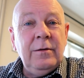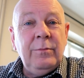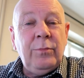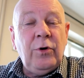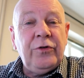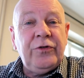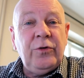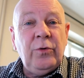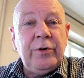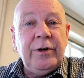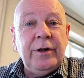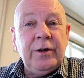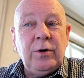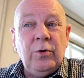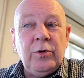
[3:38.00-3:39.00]
Boss talking
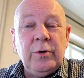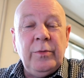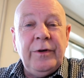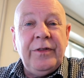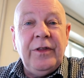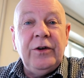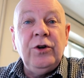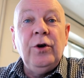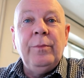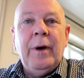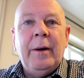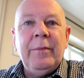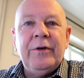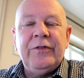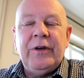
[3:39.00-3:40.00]
in the corner with the new
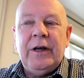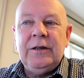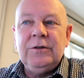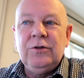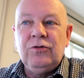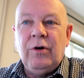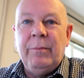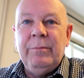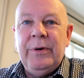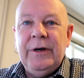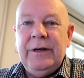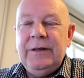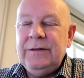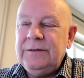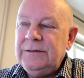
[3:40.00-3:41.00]
mama-san,
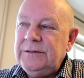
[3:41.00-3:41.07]
Grumpy.